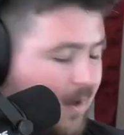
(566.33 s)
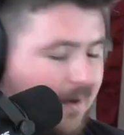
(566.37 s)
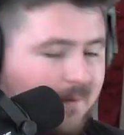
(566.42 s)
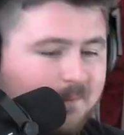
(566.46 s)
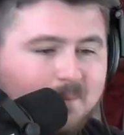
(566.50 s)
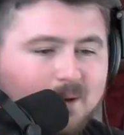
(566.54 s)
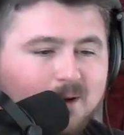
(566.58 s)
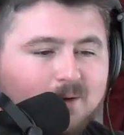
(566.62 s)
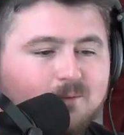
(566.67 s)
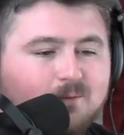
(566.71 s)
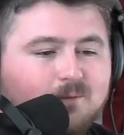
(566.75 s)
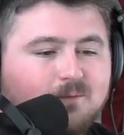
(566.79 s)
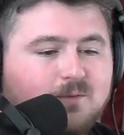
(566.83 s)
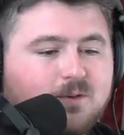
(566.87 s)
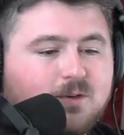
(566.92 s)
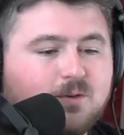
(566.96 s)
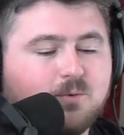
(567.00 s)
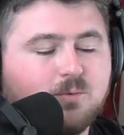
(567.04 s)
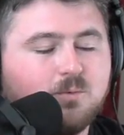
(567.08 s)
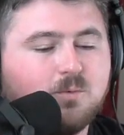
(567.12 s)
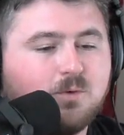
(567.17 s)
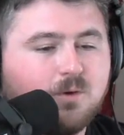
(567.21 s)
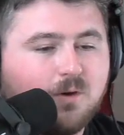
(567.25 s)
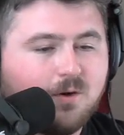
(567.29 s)
Mountain
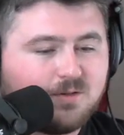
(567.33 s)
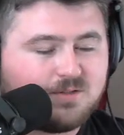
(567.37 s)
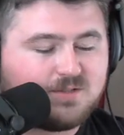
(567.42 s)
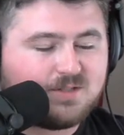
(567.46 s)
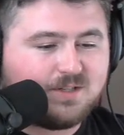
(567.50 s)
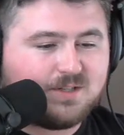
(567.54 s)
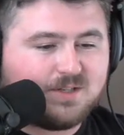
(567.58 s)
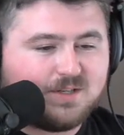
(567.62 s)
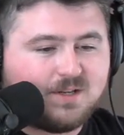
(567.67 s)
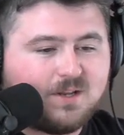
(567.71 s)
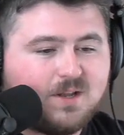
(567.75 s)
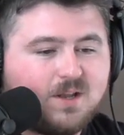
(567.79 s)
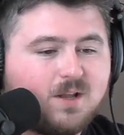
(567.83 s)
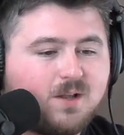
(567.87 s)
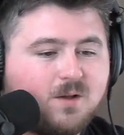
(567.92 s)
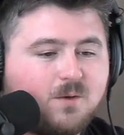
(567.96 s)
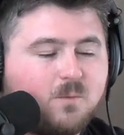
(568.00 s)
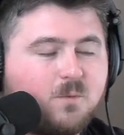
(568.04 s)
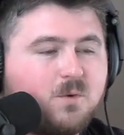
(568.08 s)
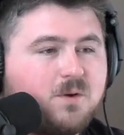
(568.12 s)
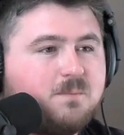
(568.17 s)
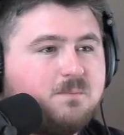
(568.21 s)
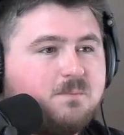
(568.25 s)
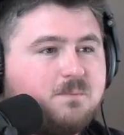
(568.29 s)
View, our city,
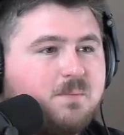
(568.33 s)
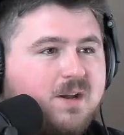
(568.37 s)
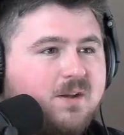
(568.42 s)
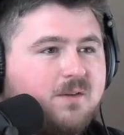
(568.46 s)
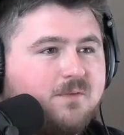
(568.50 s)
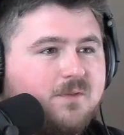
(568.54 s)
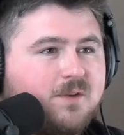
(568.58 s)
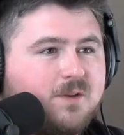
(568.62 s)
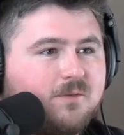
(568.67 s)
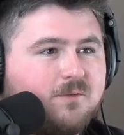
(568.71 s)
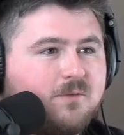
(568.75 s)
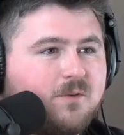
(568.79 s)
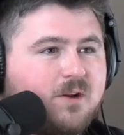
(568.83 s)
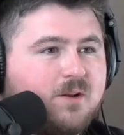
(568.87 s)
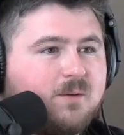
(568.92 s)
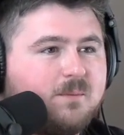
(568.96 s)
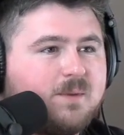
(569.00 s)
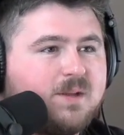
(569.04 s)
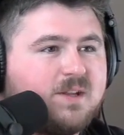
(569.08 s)
would benefit from,